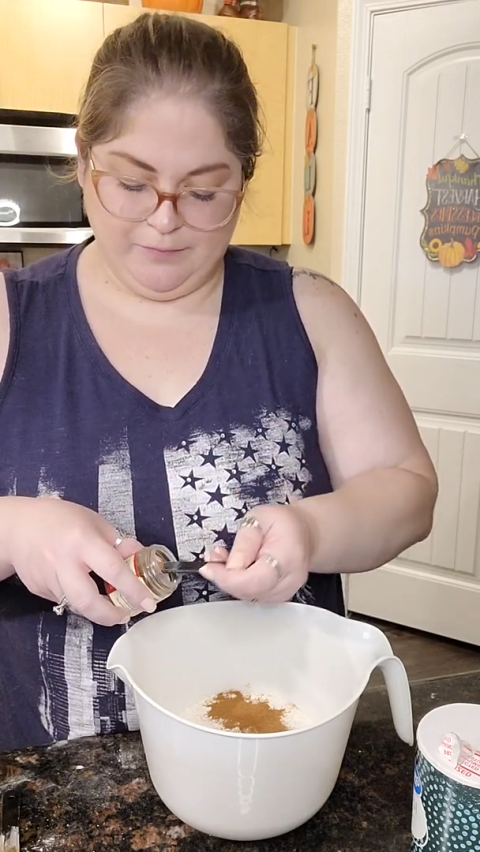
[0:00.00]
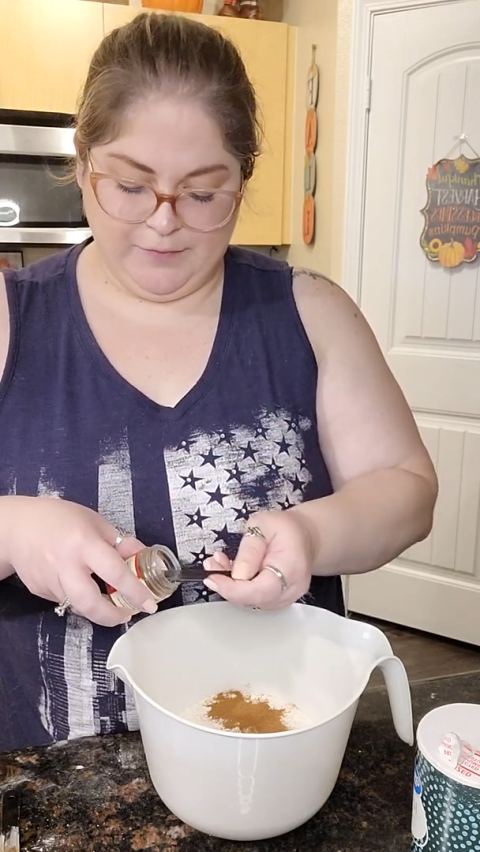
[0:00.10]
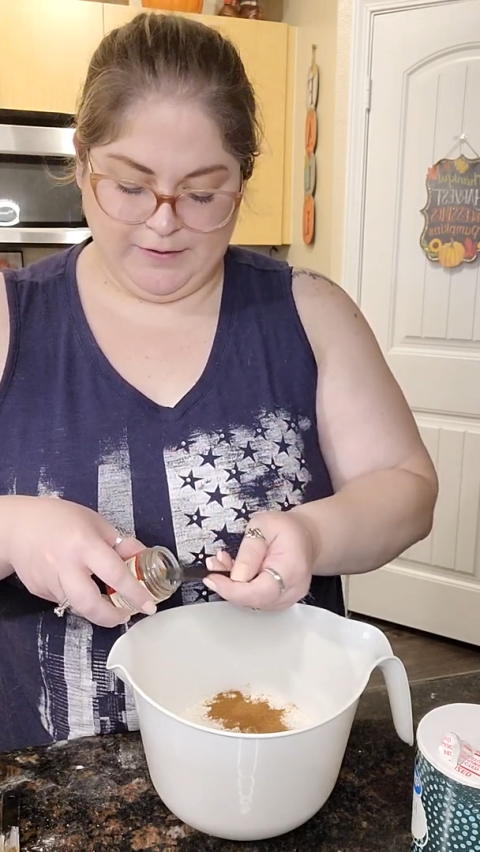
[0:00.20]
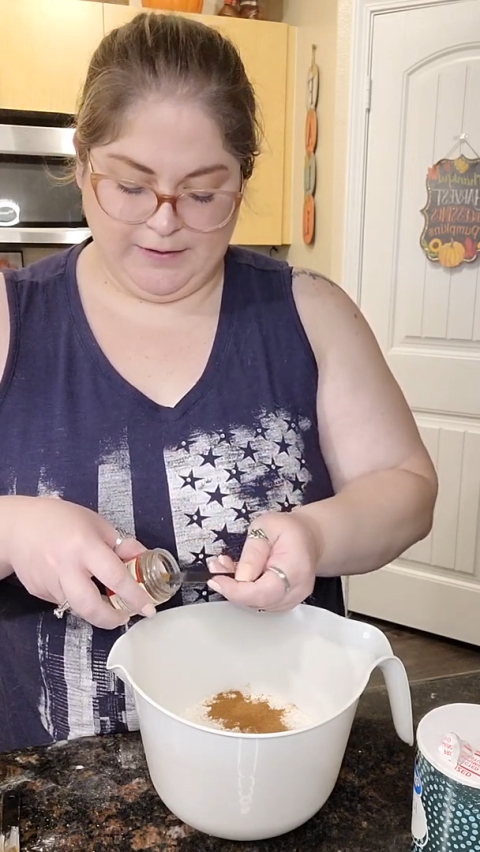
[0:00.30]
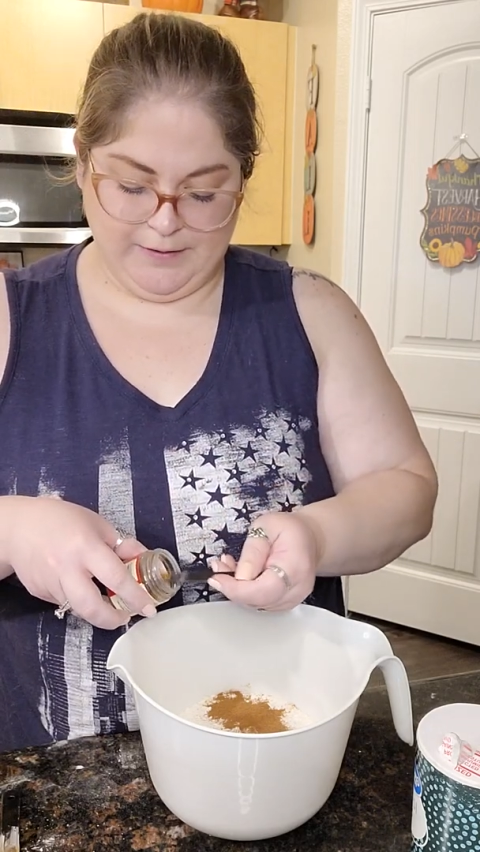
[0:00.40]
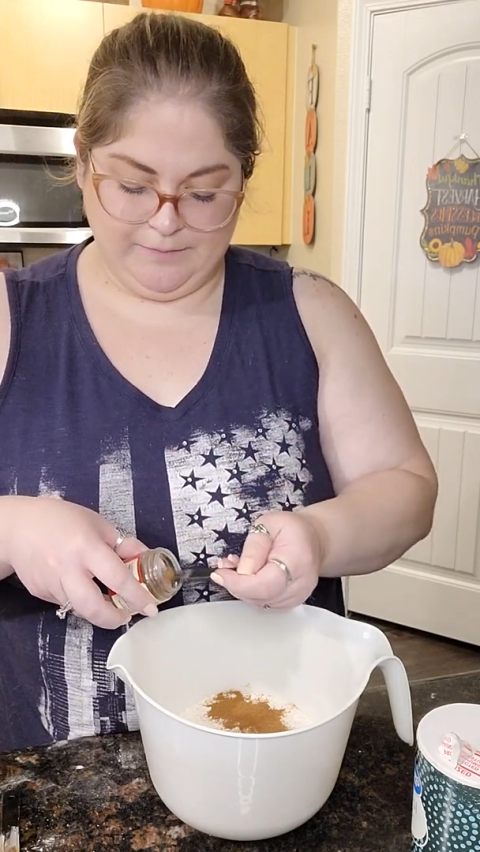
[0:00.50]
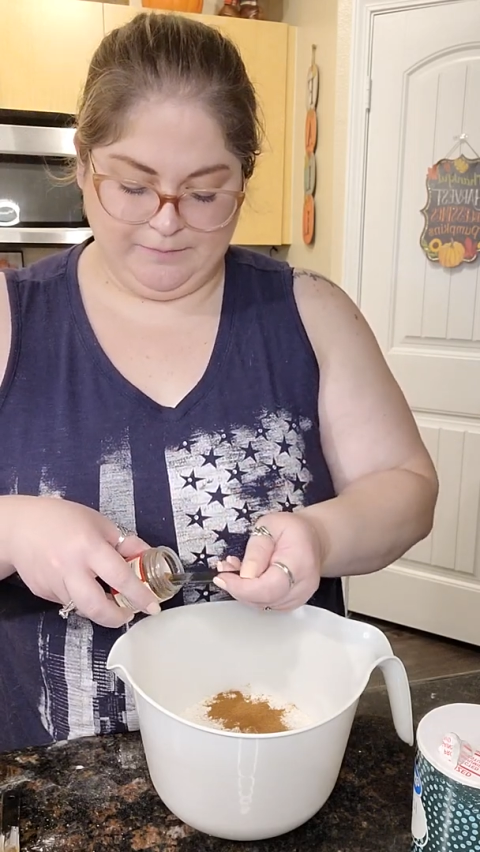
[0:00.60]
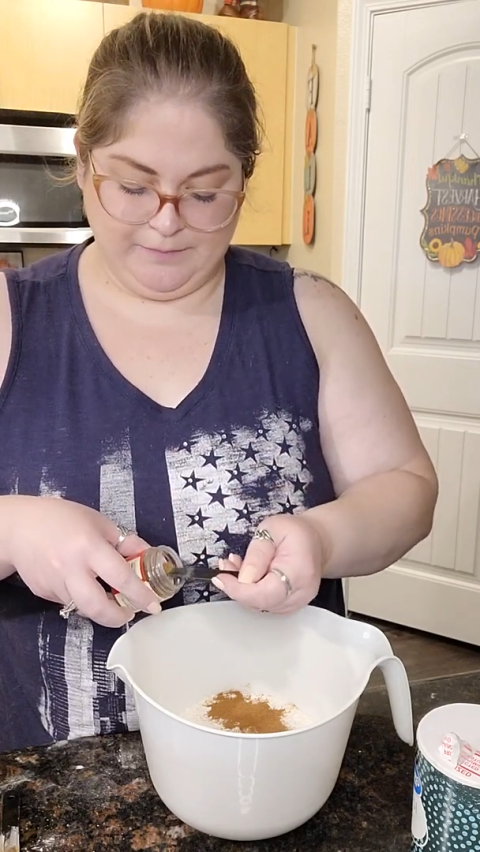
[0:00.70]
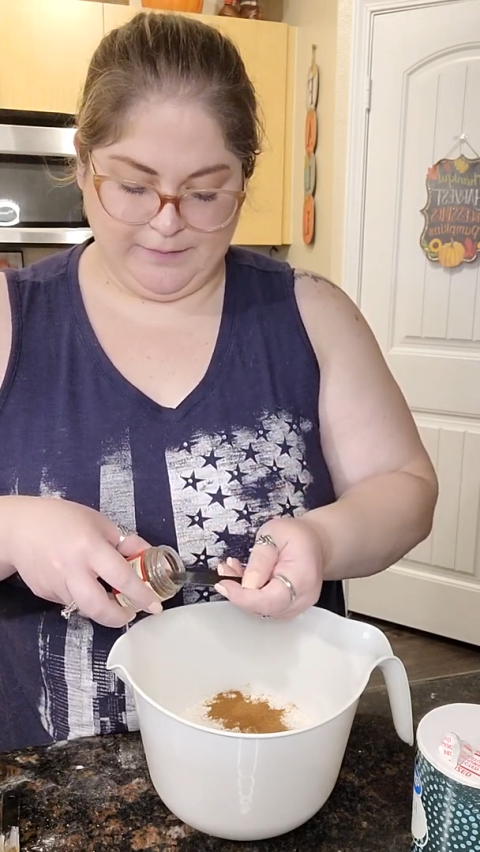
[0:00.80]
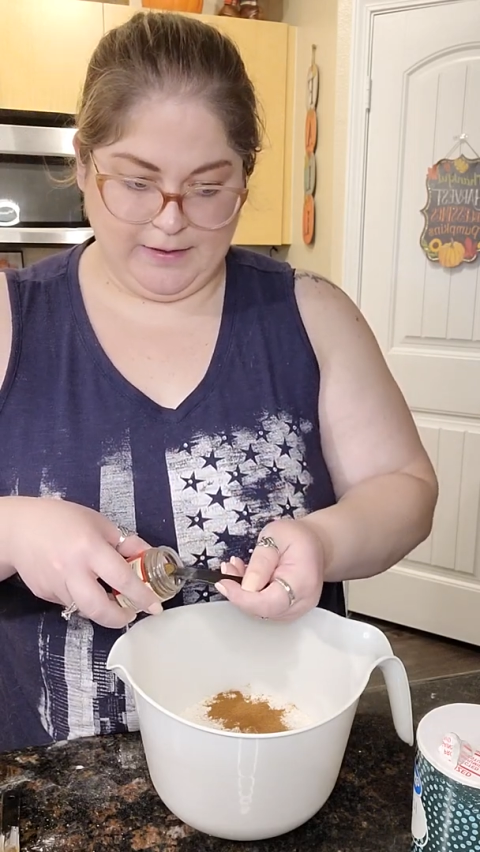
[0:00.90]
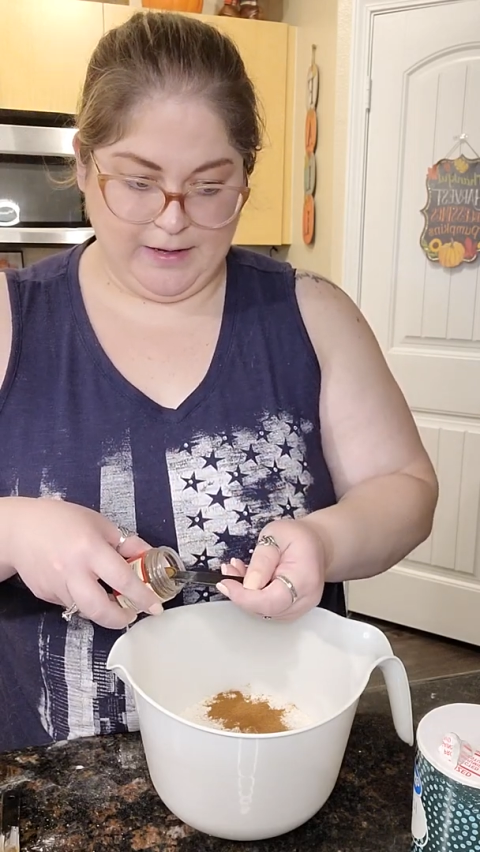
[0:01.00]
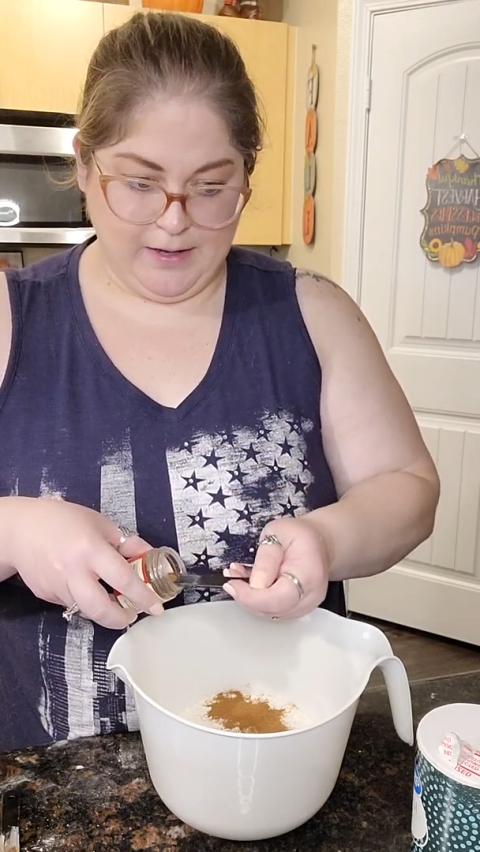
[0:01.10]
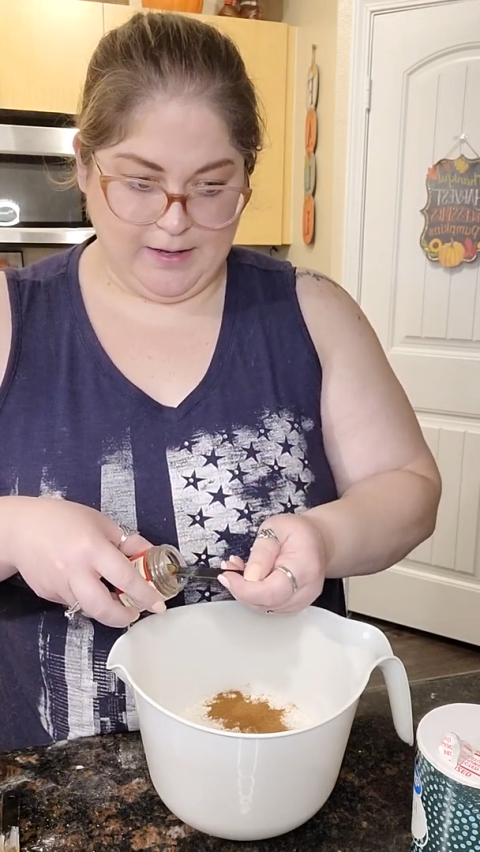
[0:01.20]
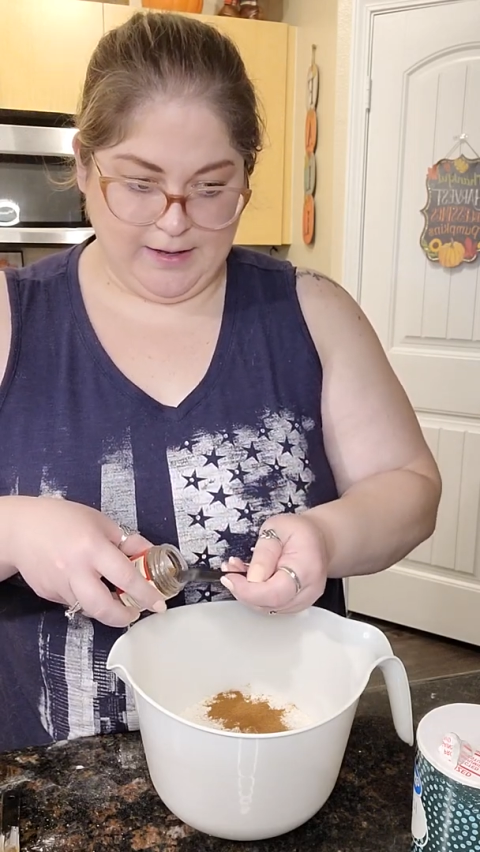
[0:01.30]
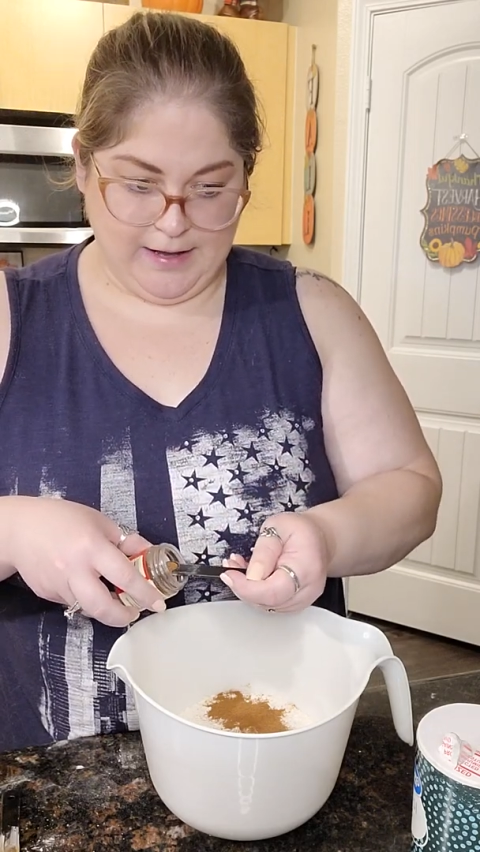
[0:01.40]
we need
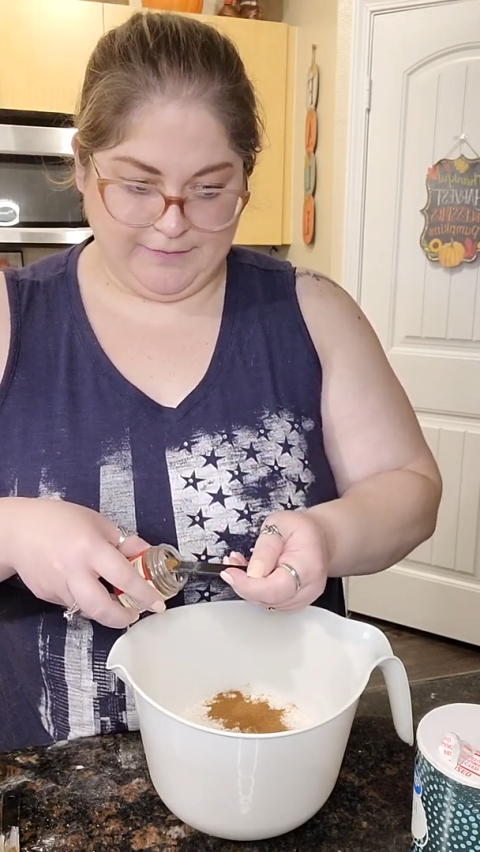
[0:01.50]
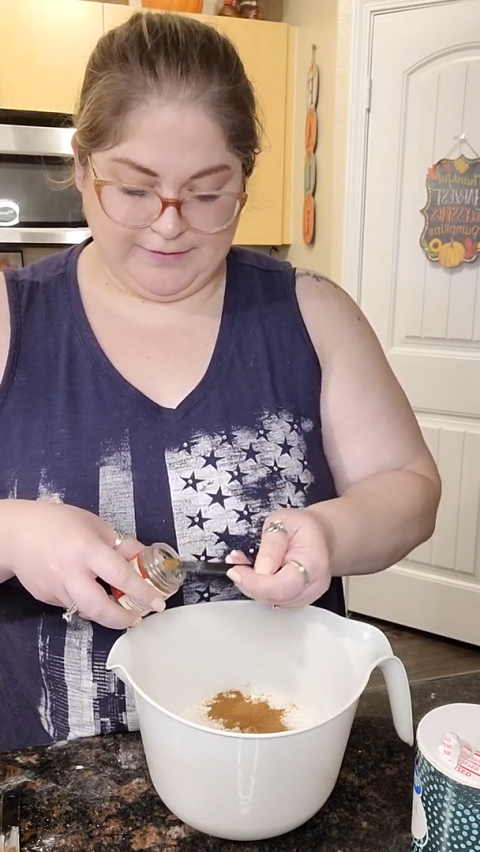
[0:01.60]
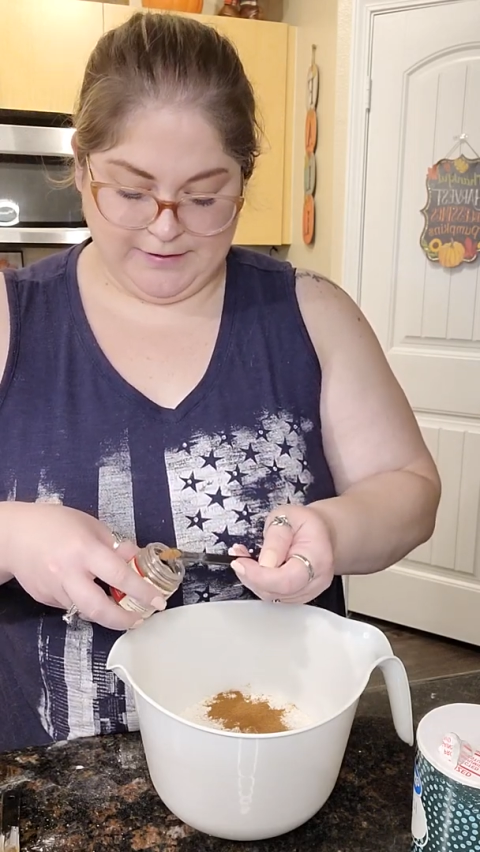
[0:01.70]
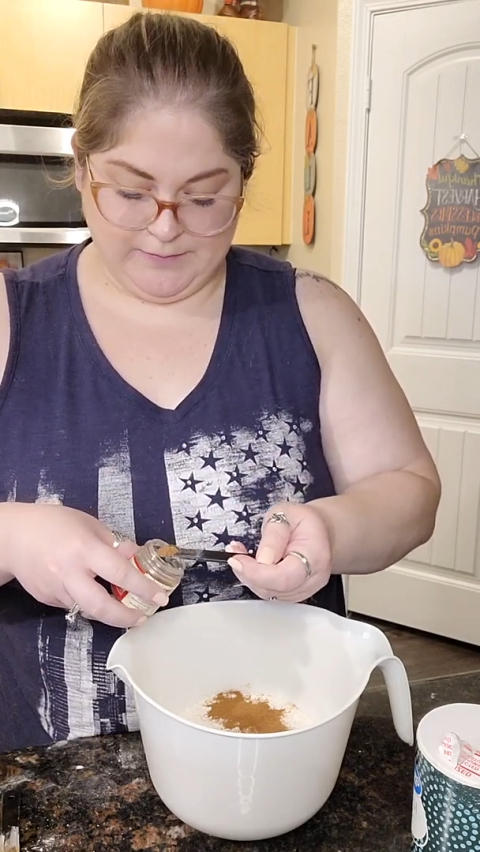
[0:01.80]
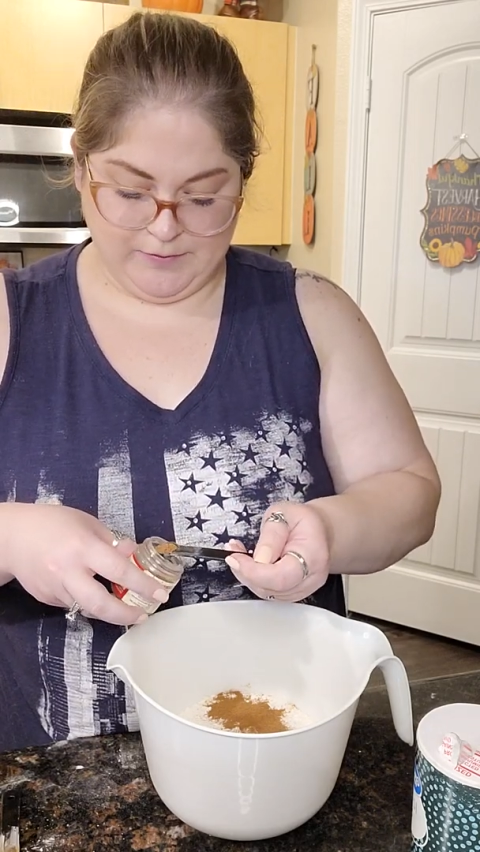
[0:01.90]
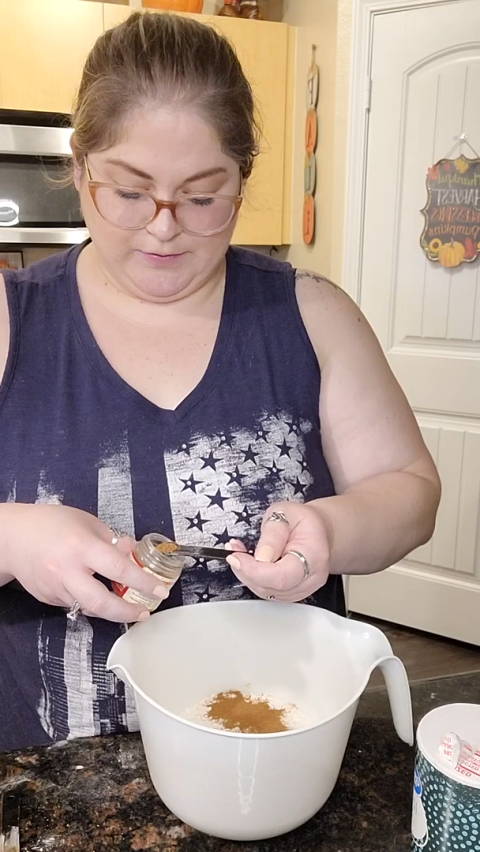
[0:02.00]
1/2 teaspoon.